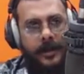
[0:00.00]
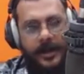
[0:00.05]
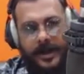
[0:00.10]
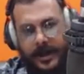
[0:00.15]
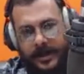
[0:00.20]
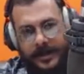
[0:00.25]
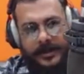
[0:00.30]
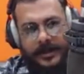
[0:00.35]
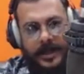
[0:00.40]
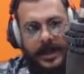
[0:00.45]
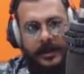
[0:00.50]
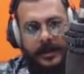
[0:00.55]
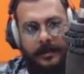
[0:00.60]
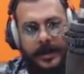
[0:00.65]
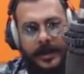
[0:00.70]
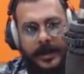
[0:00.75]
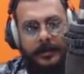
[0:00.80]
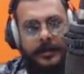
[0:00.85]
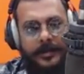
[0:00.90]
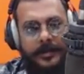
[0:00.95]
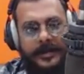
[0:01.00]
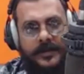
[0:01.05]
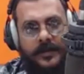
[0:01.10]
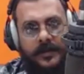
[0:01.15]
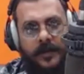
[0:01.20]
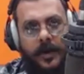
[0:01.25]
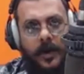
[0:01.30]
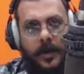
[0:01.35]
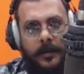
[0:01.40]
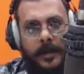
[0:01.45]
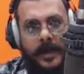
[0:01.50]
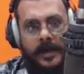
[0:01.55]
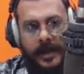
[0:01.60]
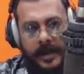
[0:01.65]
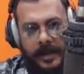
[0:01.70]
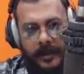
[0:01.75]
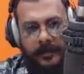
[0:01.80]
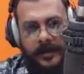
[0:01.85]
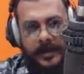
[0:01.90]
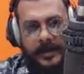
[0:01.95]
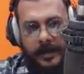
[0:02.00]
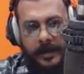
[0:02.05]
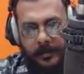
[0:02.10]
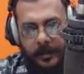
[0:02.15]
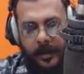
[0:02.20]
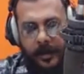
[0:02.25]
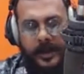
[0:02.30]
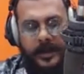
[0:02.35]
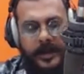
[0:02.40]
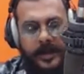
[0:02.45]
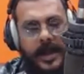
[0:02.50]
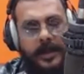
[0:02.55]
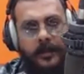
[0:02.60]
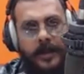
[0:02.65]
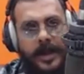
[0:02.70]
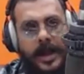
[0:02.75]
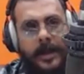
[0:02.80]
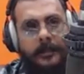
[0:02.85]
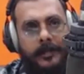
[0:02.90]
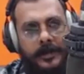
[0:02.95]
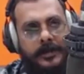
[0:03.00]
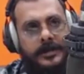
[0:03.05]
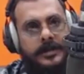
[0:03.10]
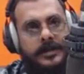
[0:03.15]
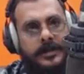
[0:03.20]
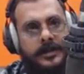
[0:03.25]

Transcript: Well, as you said, the minimum is 4, but then if they take more than that, what happens?